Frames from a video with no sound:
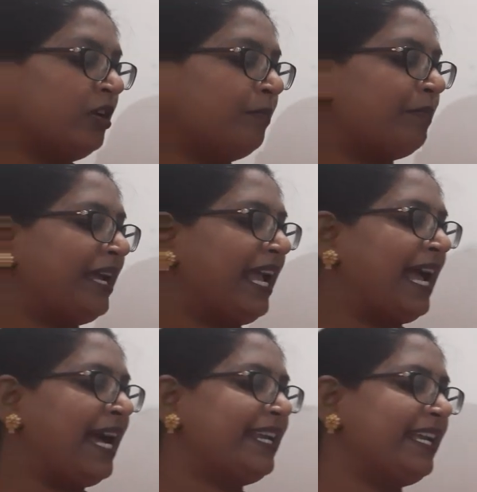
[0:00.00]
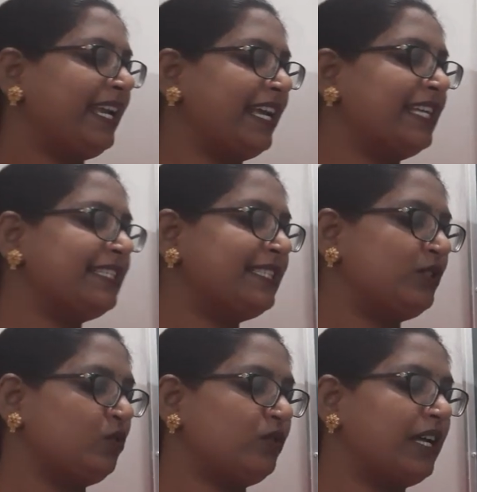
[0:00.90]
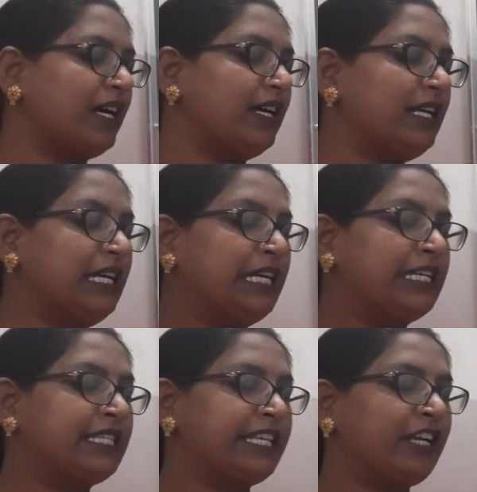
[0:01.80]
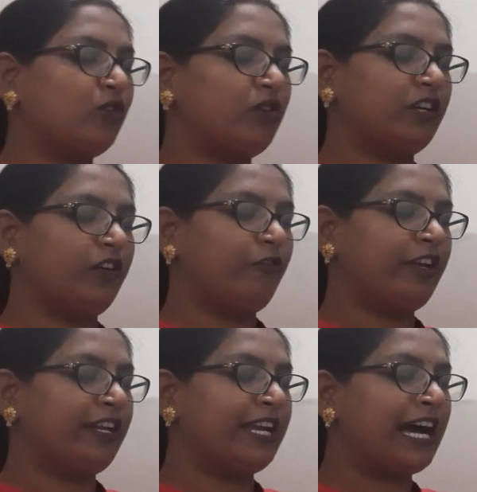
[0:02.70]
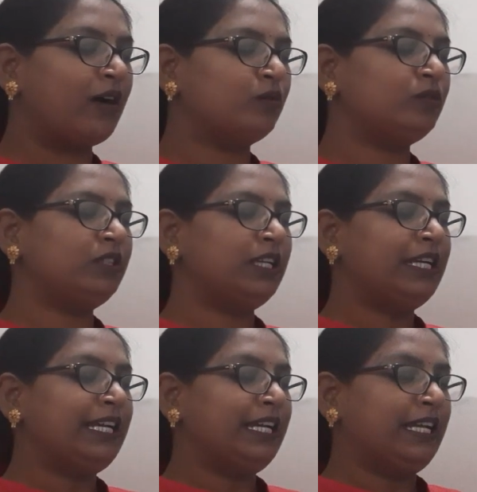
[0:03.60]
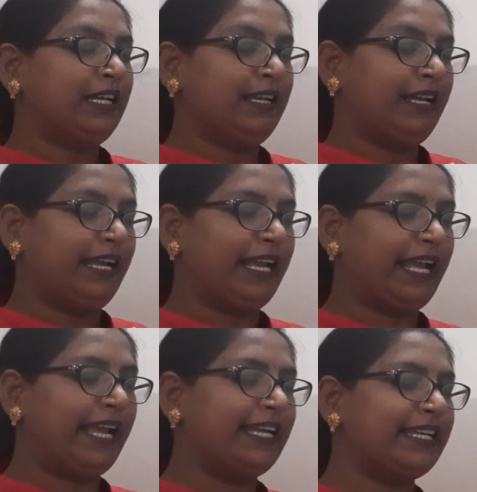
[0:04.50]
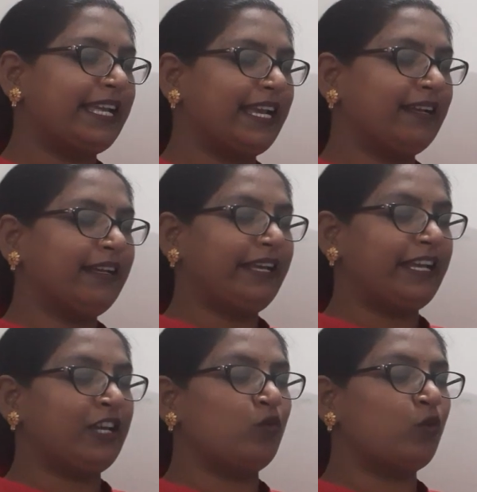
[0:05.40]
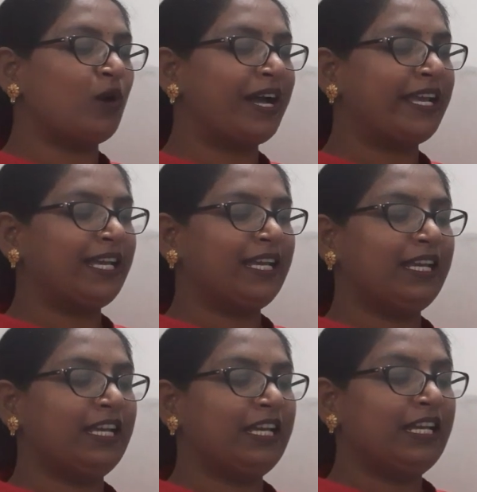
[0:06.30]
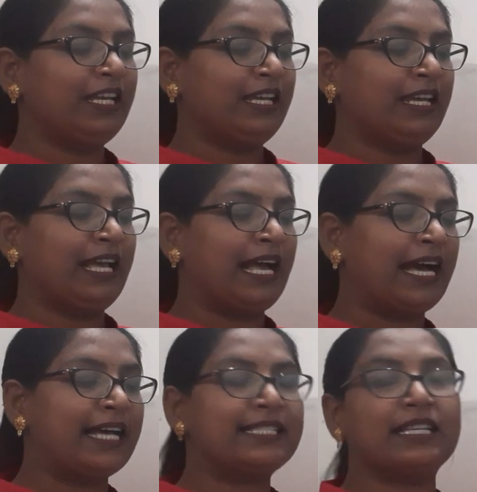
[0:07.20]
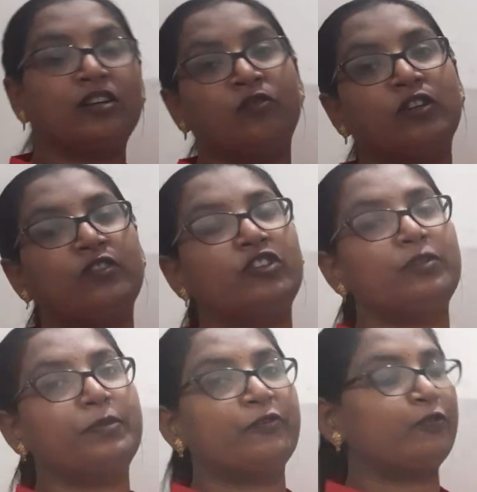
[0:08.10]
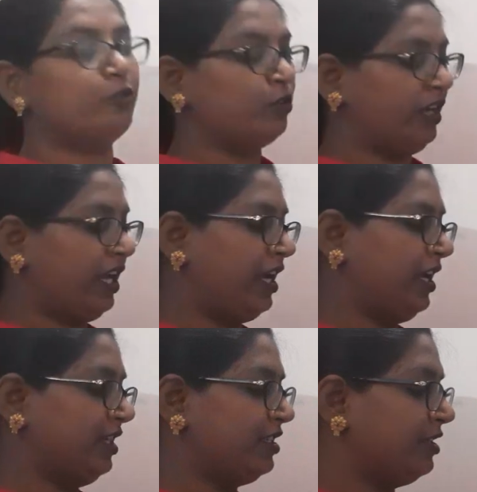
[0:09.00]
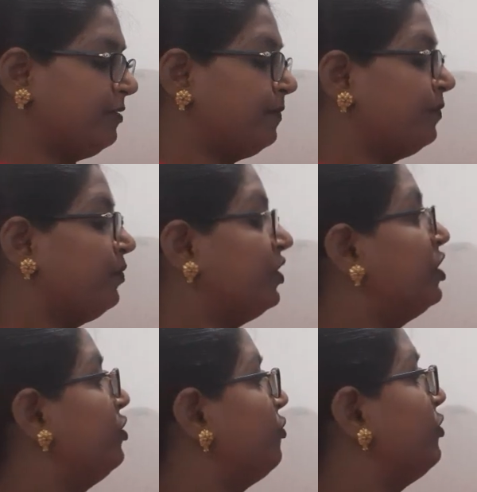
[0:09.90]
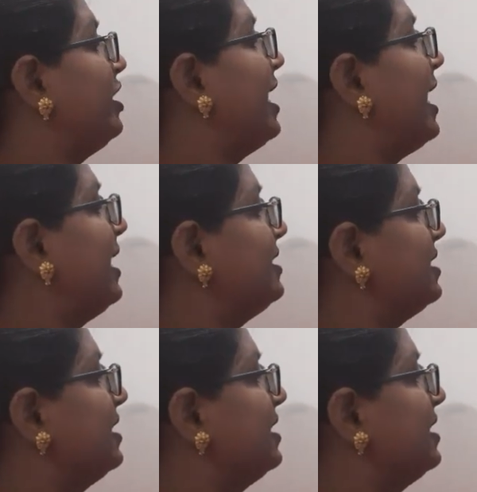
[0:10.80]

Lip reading: By adding s to the singular when noun ending in y has a vowel before it, we add